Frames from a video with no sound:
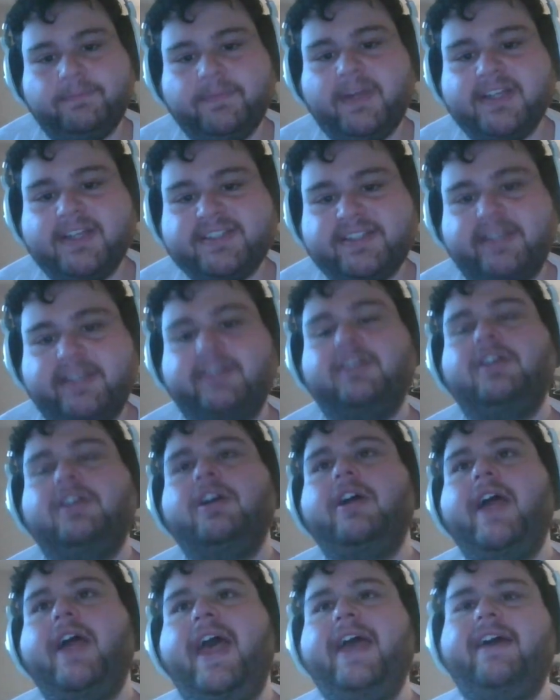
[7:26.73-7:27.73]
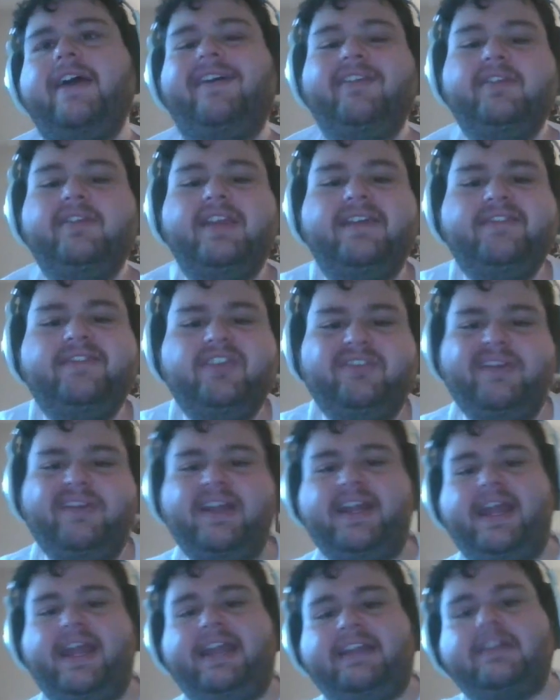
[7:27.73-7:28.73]
I see. Hey, are you left or
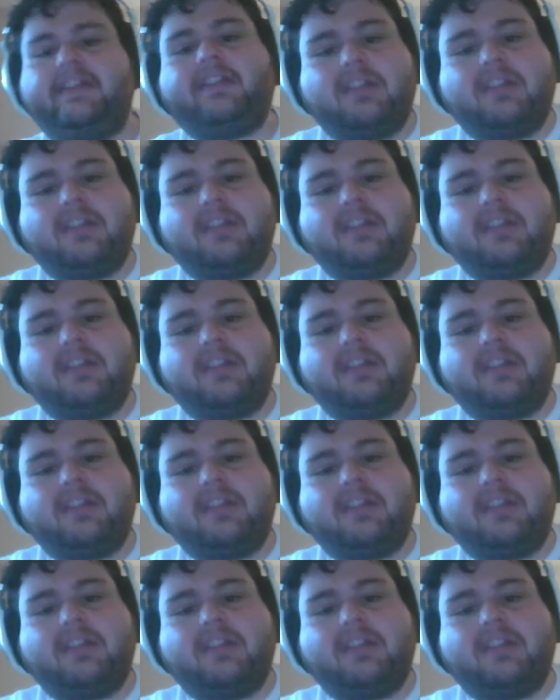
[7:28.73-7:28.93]
right-handed?